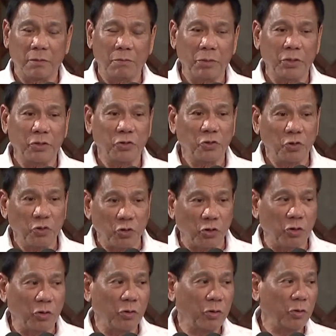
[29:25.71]
But you
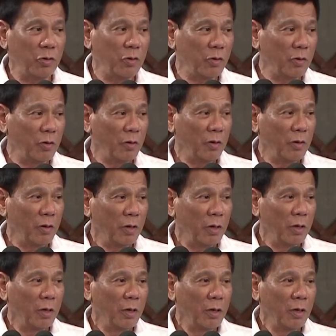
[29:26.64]
know,
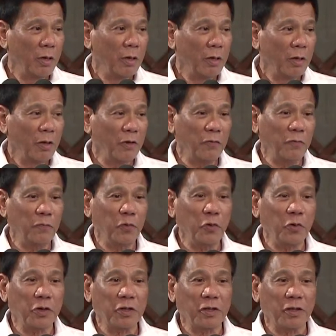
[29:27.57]
if
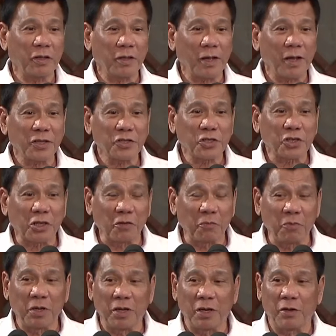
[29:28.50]
you are
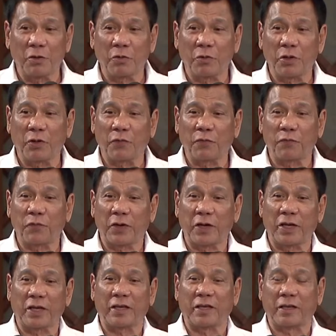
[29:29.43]
asking me now if
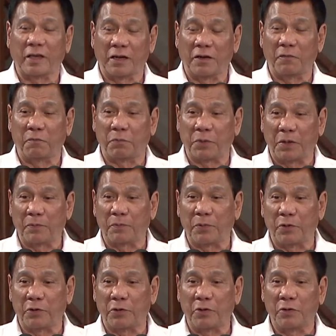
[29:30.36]
I killed
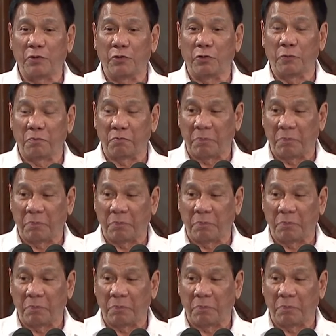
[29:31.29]
people on